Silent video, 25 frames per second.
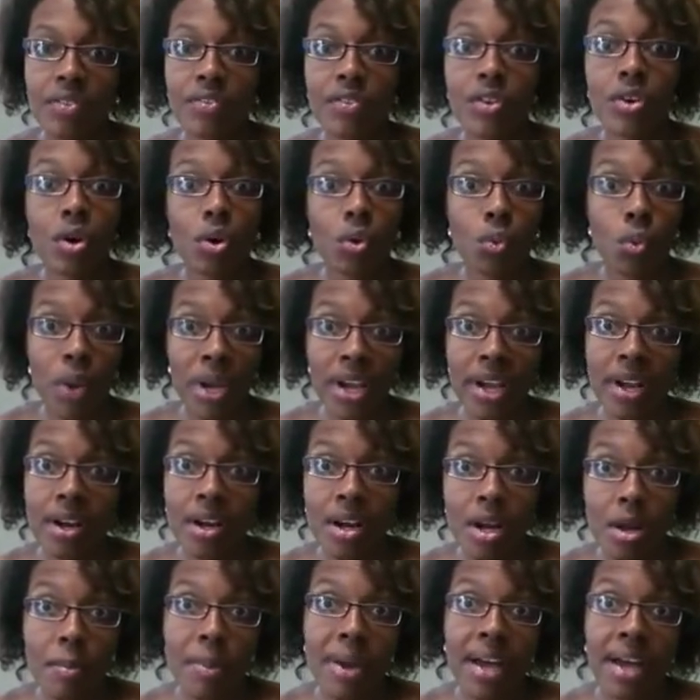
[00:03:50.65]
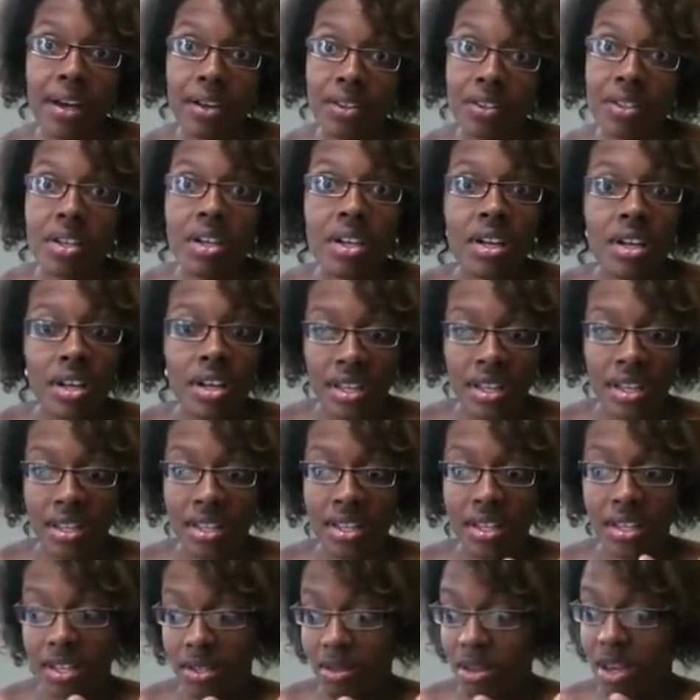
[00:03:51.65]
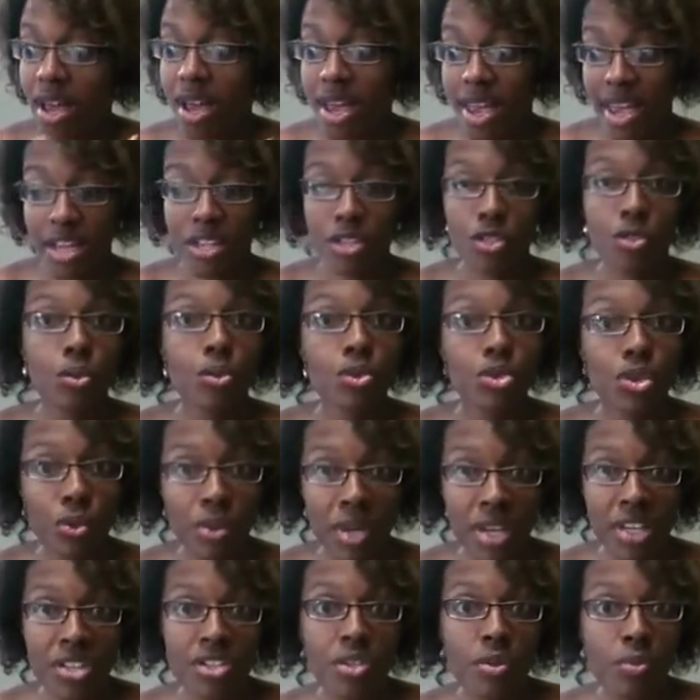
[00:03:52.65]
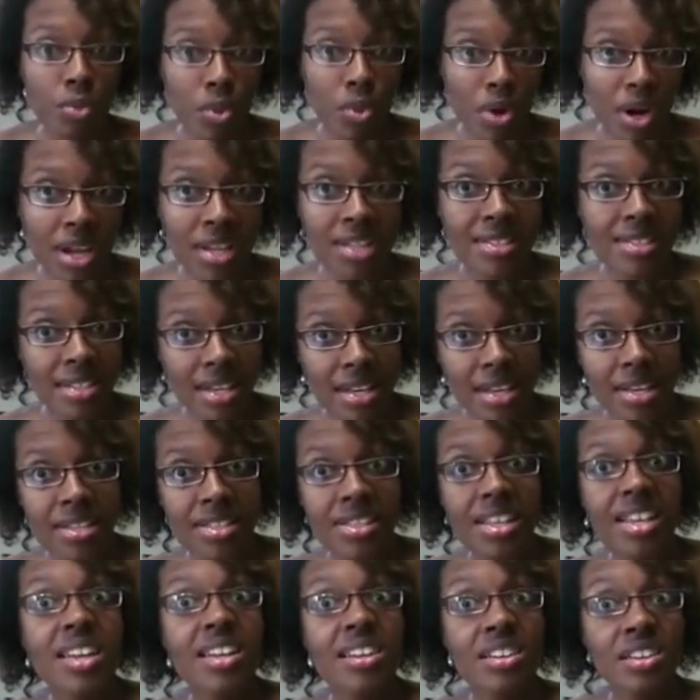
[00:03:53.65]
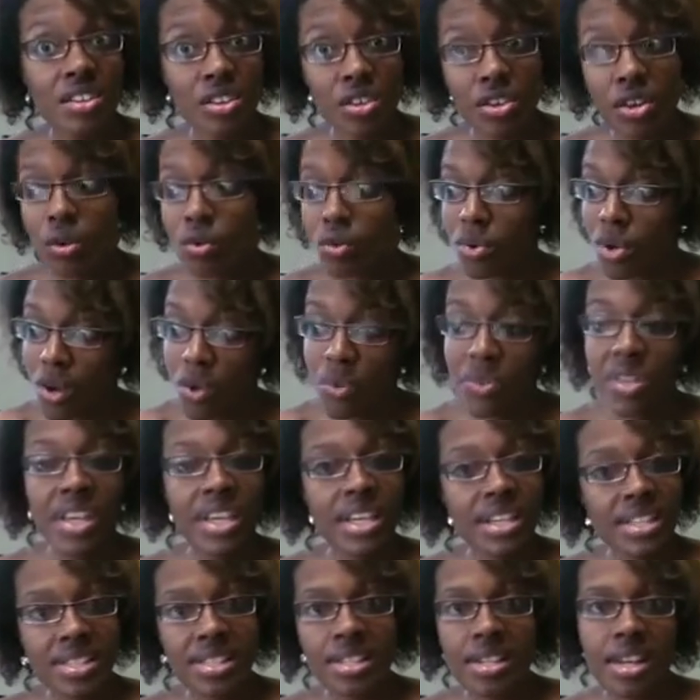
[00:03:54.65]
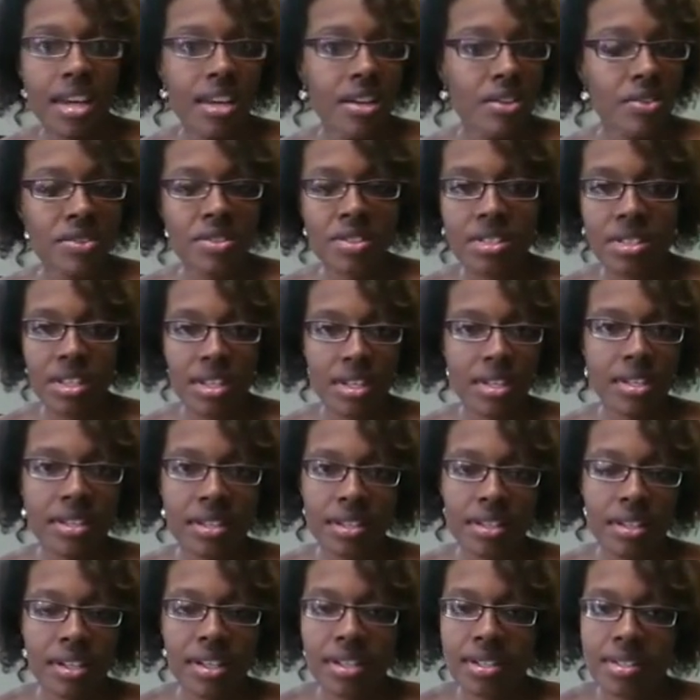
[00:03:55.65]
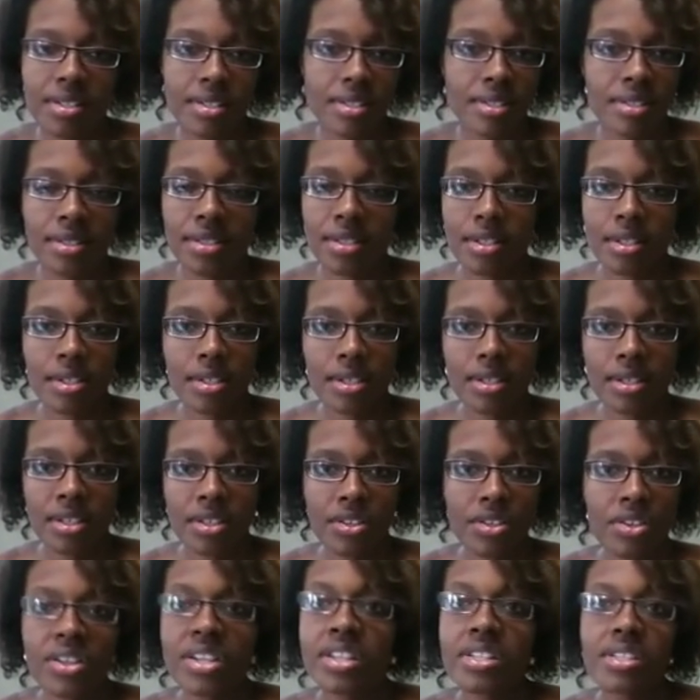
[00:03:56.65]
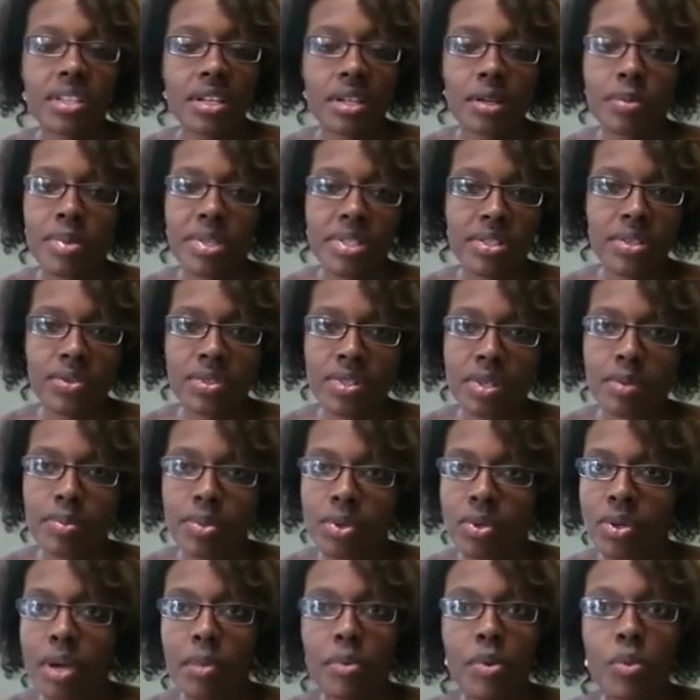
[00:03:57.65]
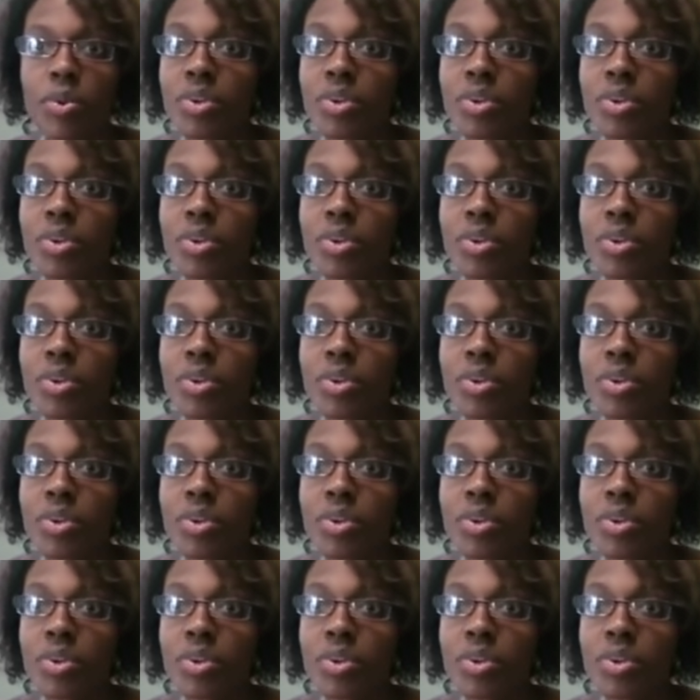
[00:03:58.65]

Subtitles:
If you're aware about the actual donation process and, know the ins and outs, then it's going to be so simple.